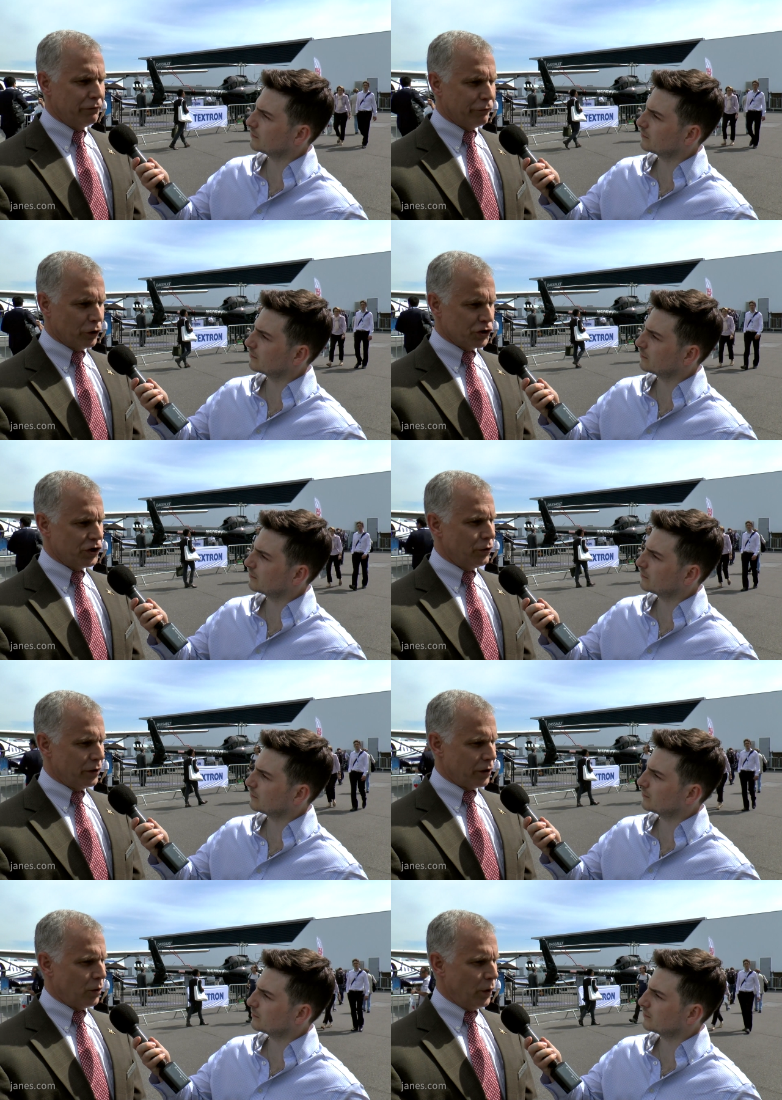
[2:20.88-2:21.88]
Speaker 1: first
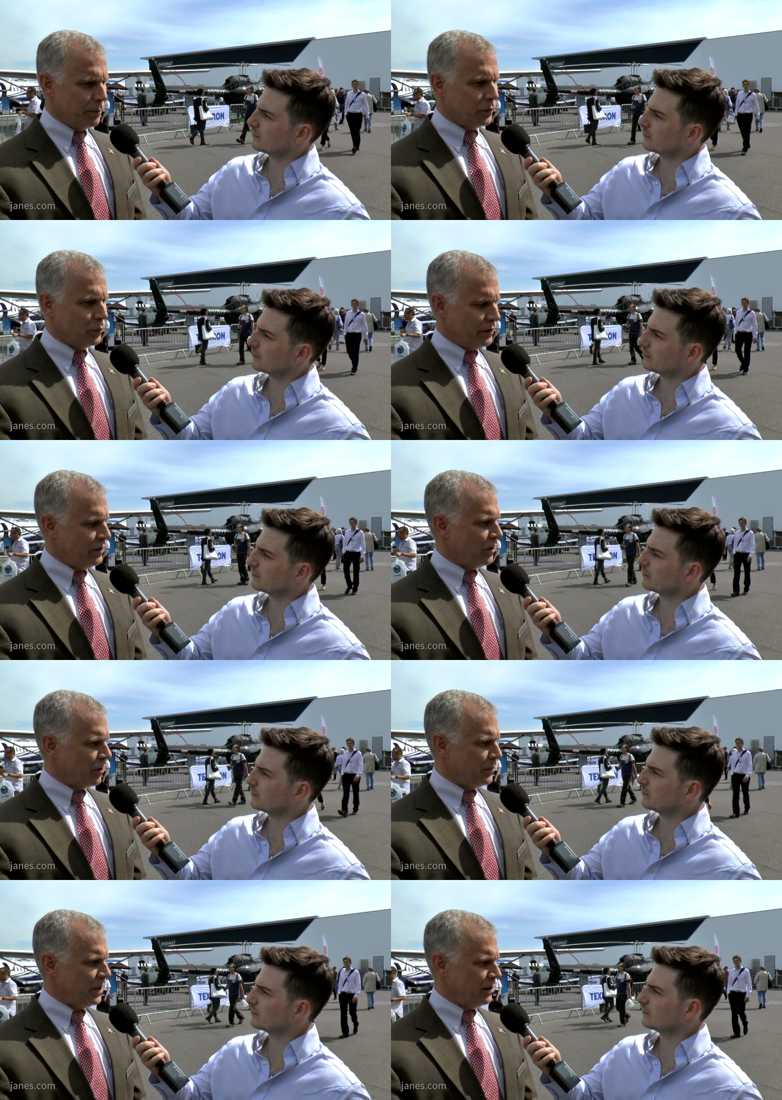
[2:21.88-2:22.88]
unit equipped with the
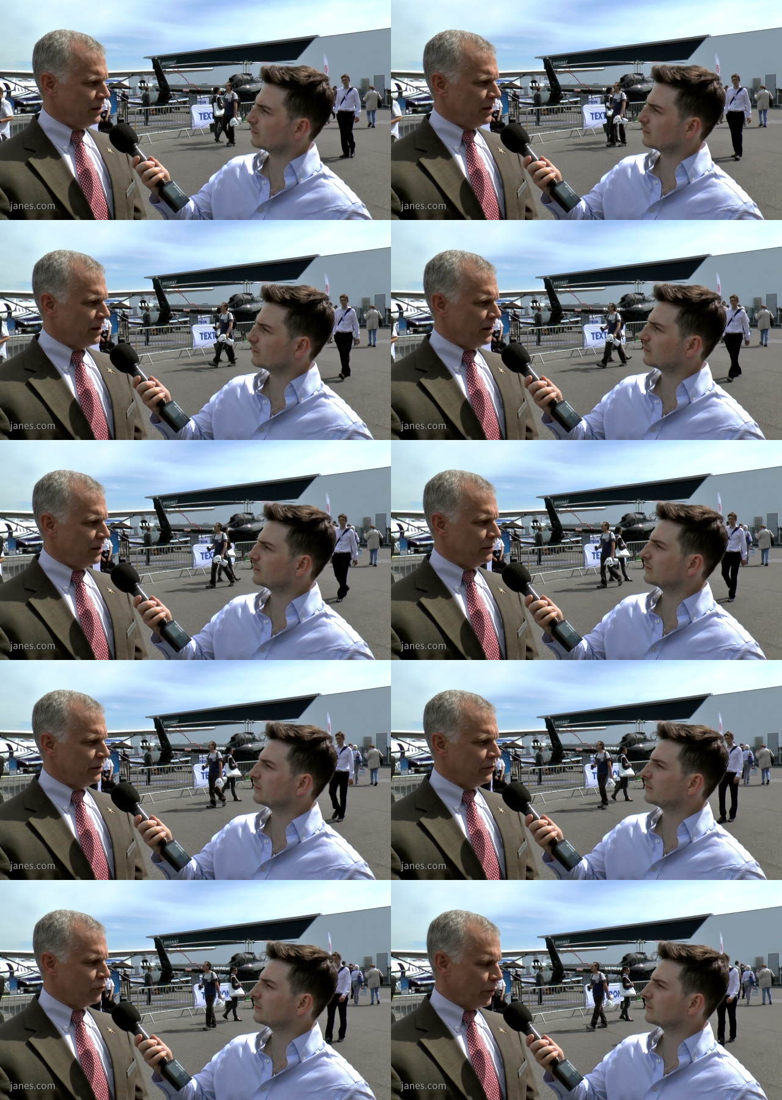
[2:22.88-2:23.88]
Army in,
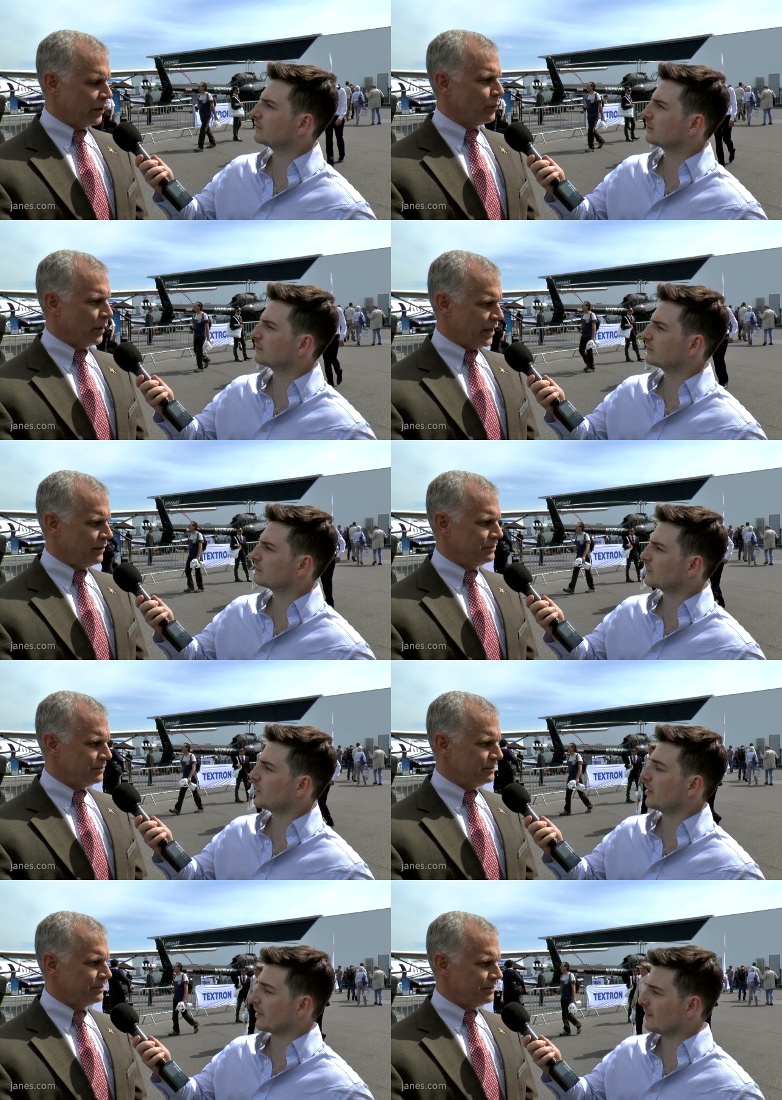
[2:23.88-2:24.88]
in 2020.
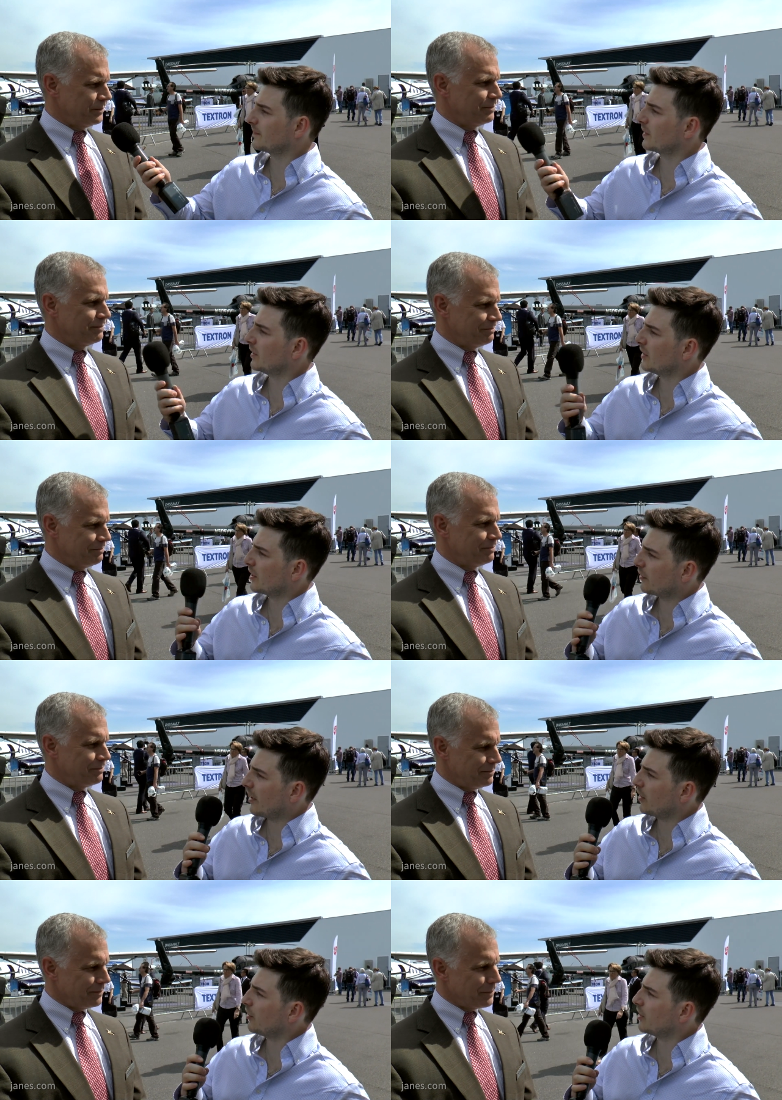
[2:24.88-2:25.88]

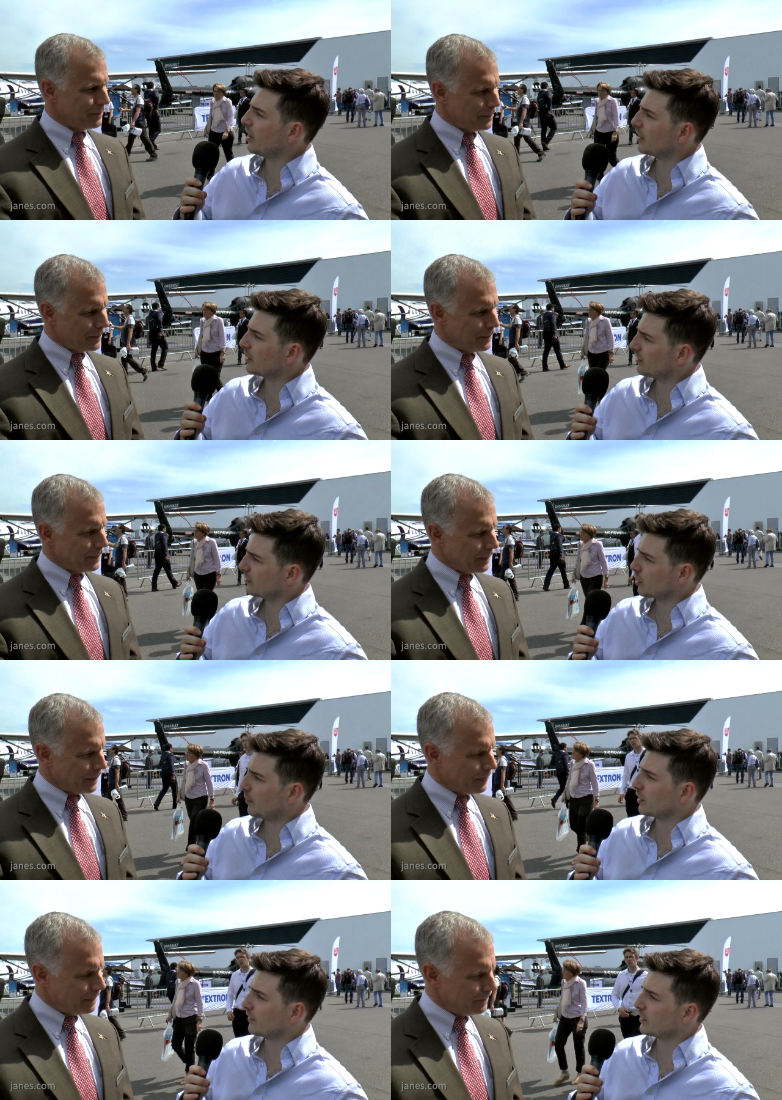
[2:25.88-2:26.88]
Speaker 2: Great. And on the
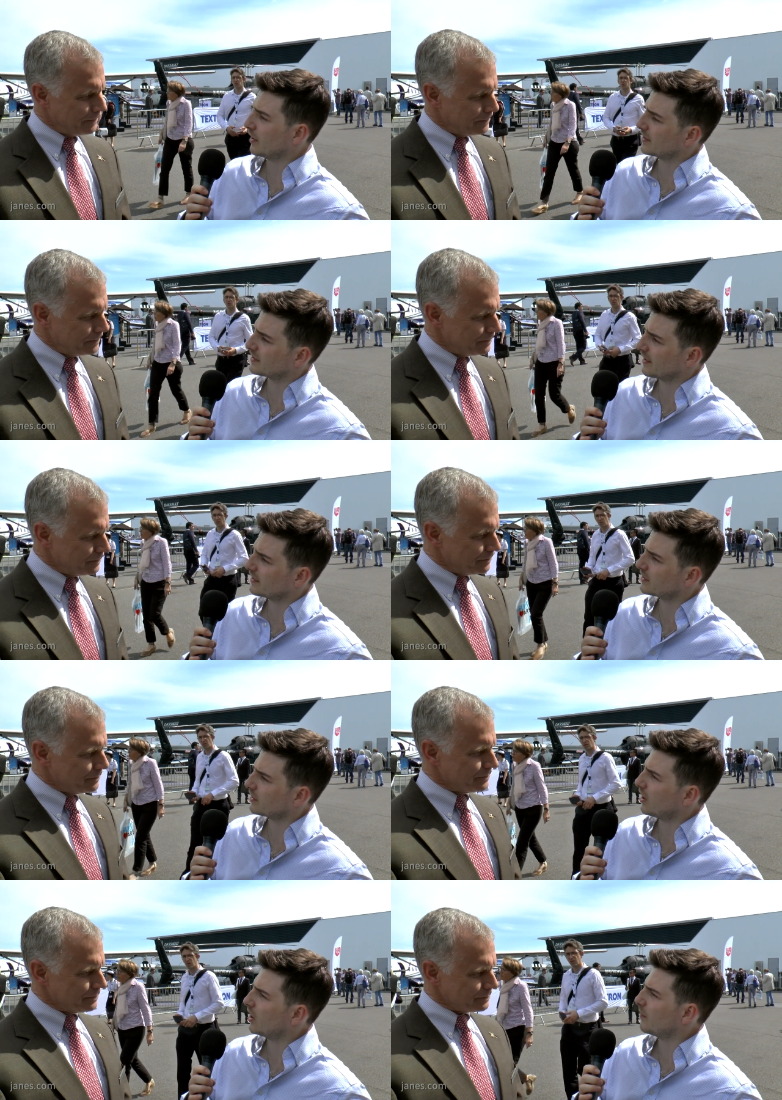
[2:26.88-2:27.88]
topic of the United
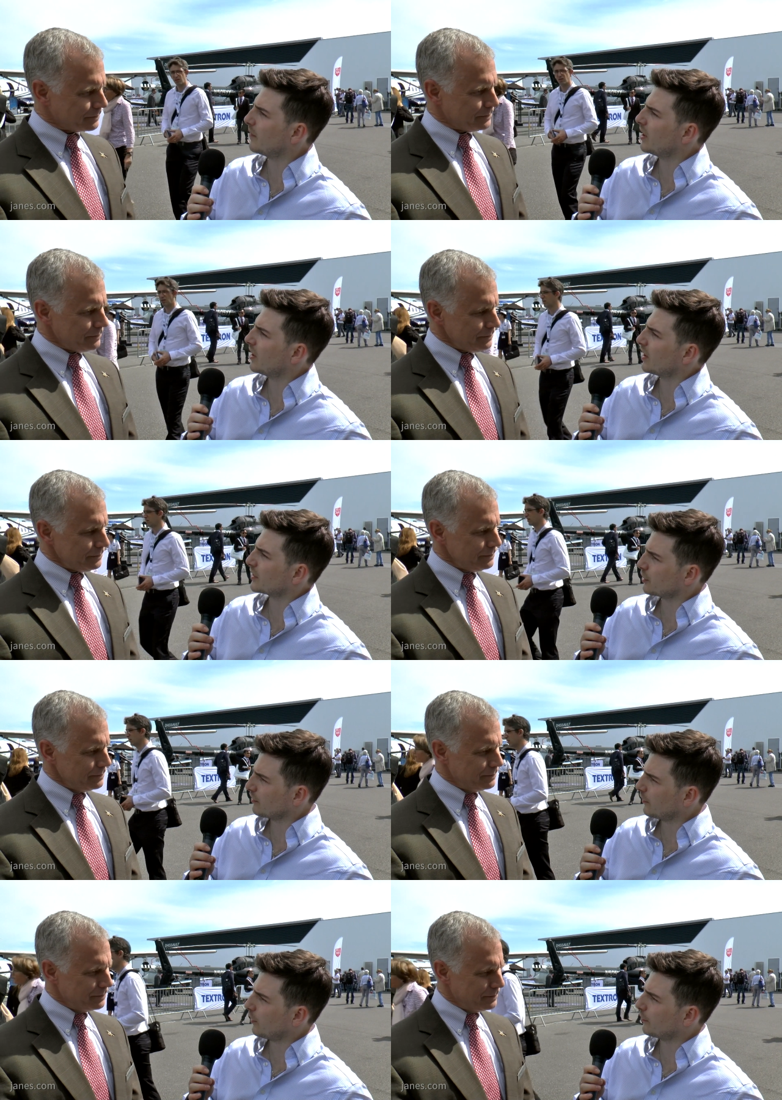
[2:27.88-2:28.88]
States, um, I see
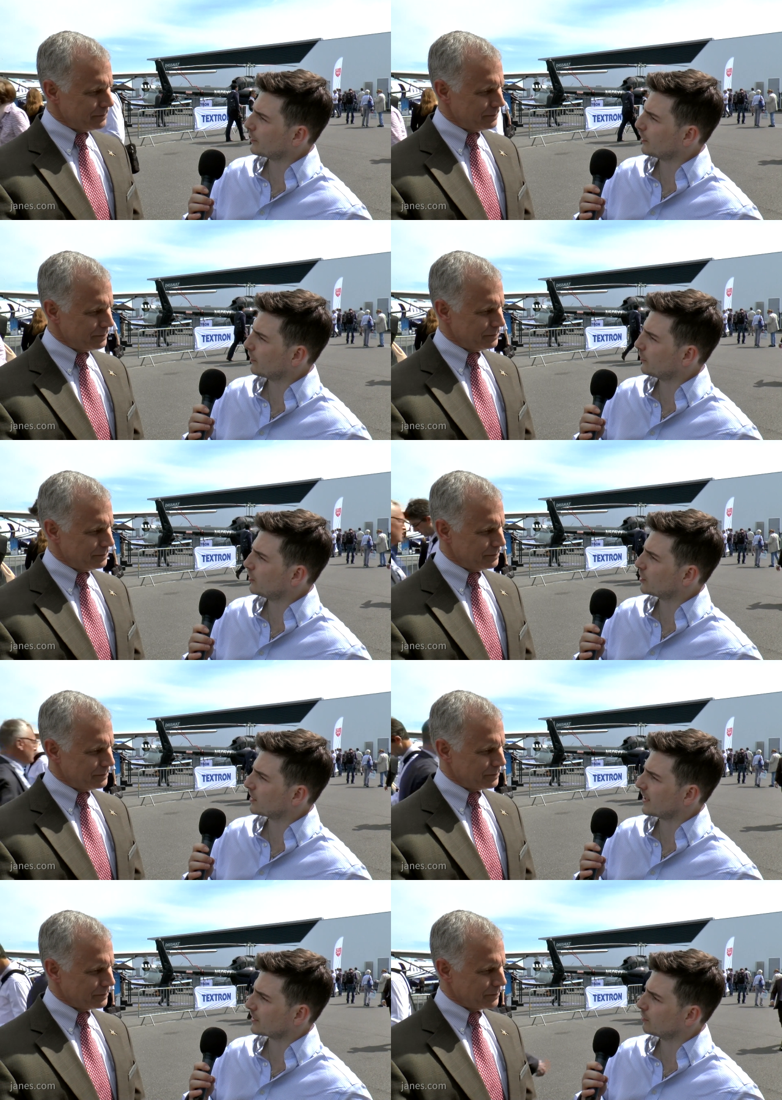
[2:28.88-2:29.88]
you're involved with the
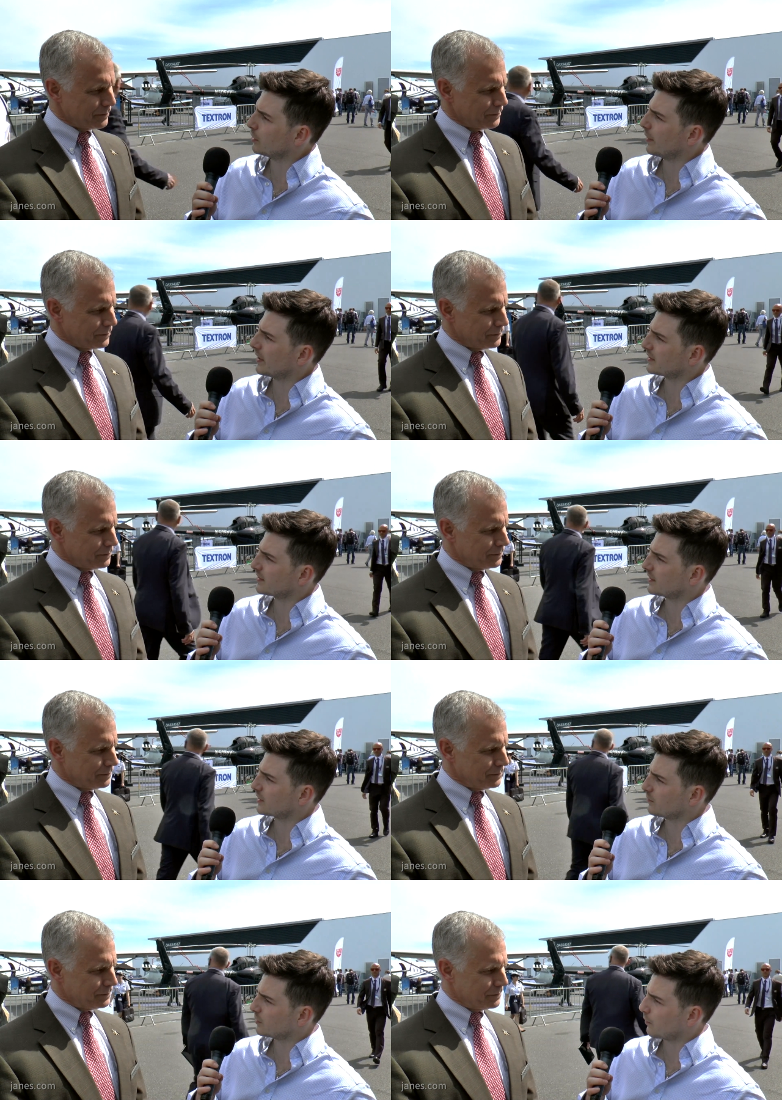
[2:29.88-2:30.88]
Future Tactical UAS
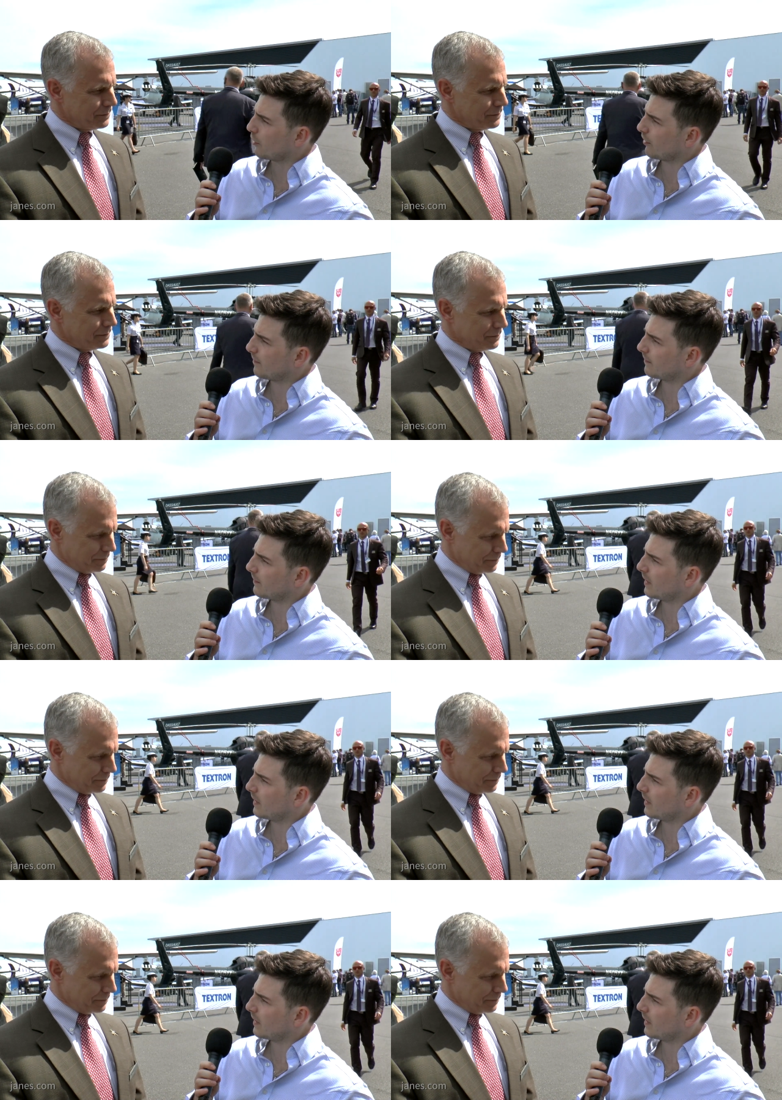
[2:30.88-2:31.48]
Systems Program,